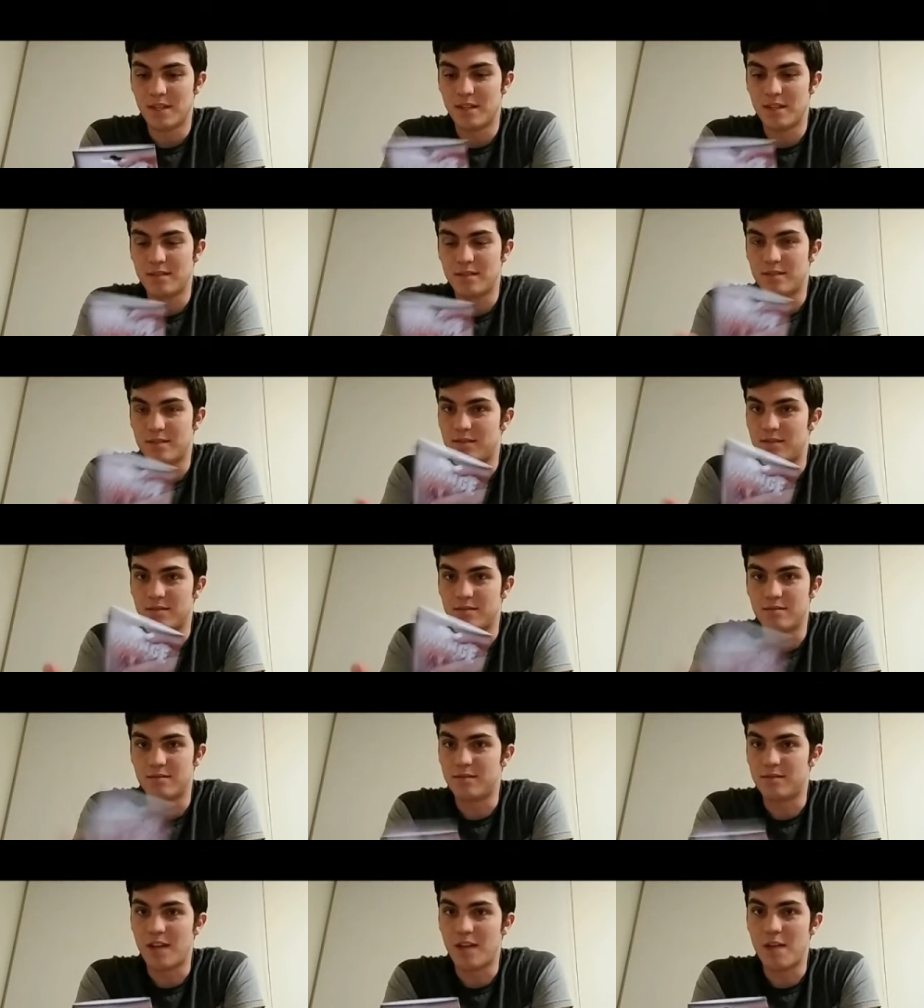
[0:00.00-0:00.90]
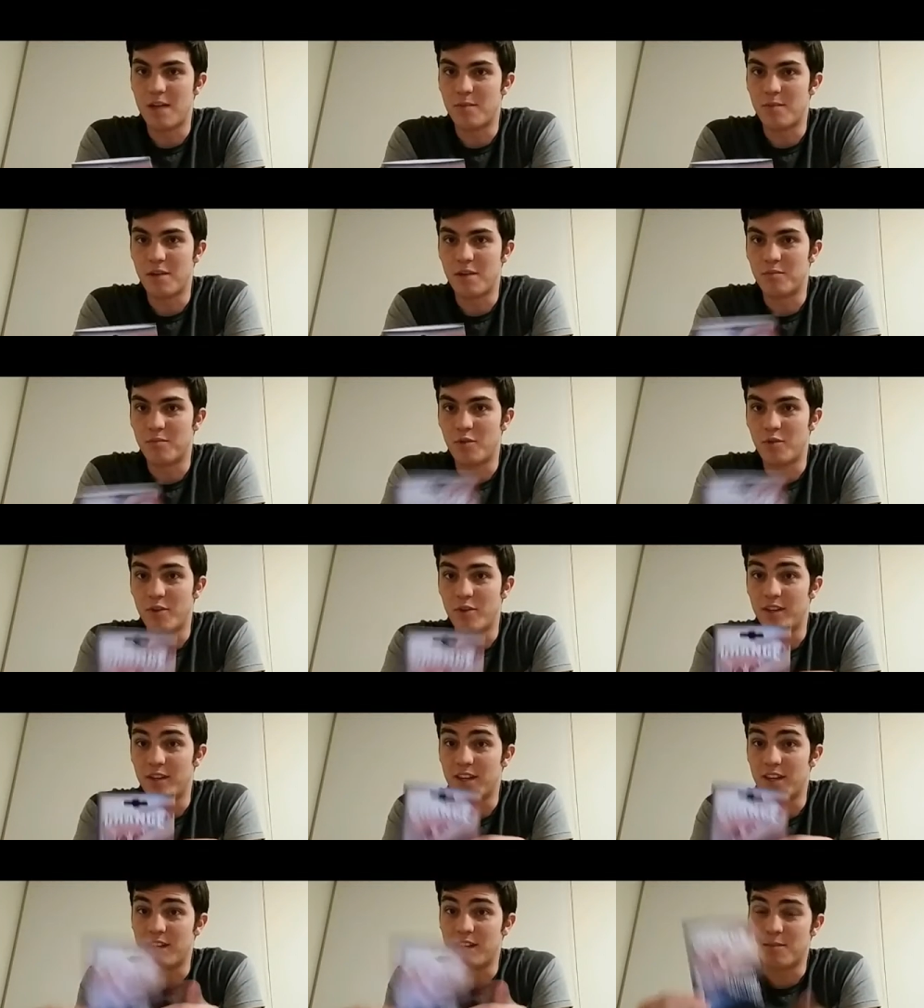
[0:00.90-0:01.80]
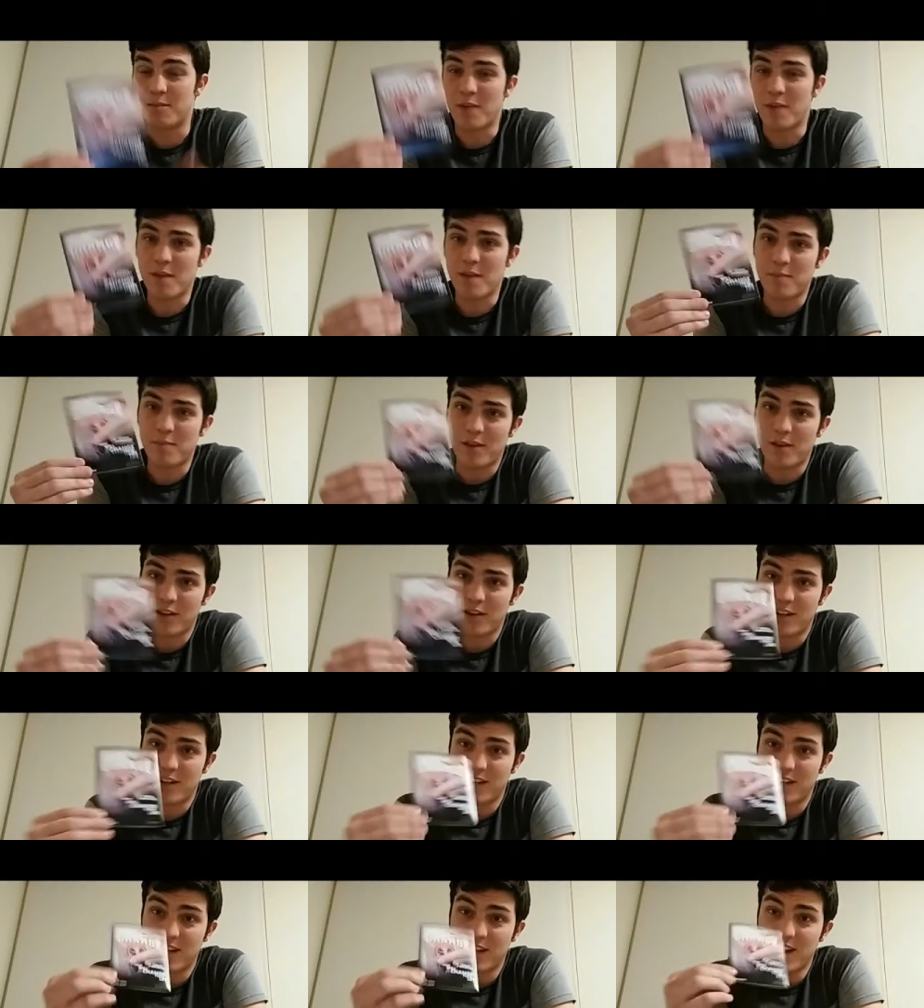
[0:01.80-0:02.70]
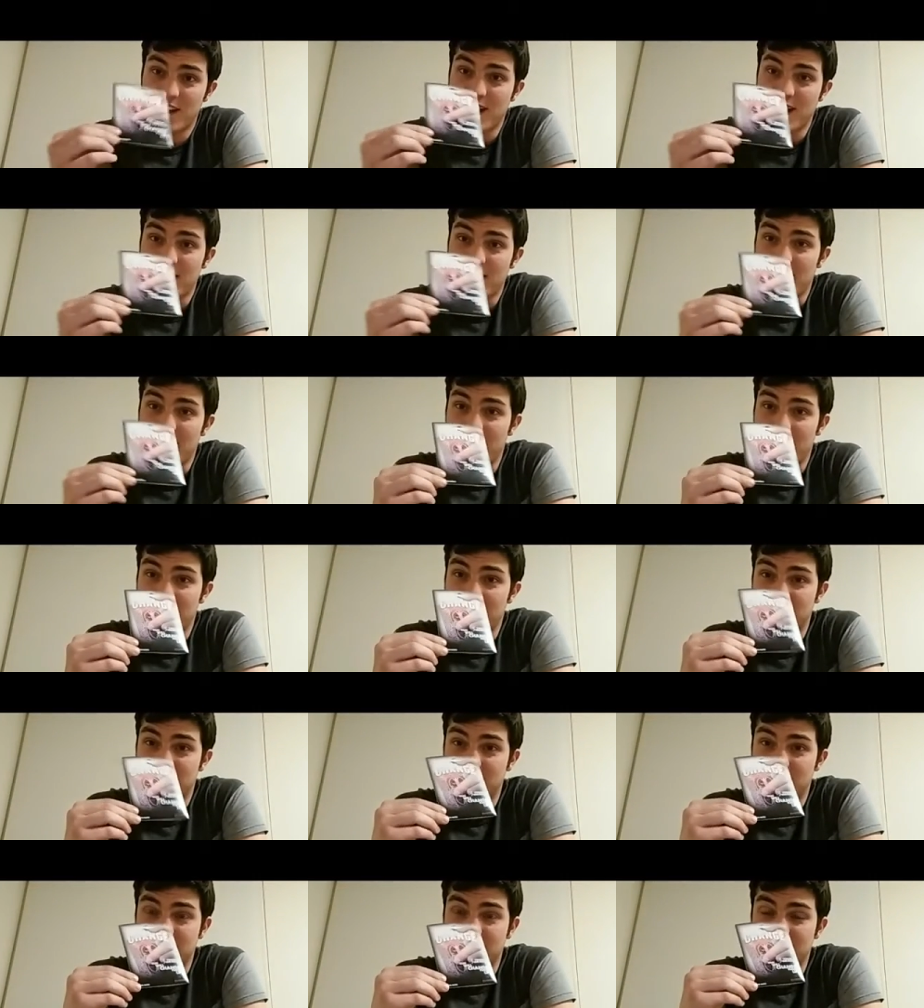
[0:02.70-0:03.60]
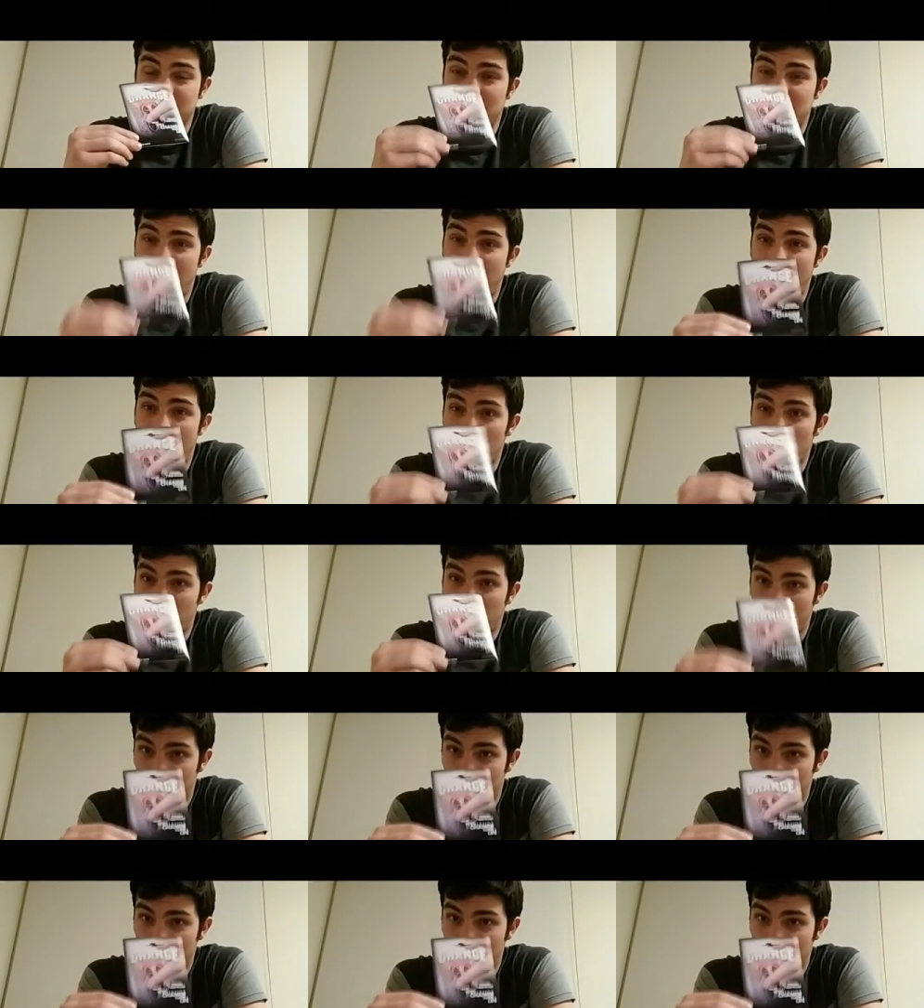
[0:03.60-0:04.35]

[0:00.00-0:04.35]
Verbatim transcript: It's not mind-blowing, and in my opinion, it's not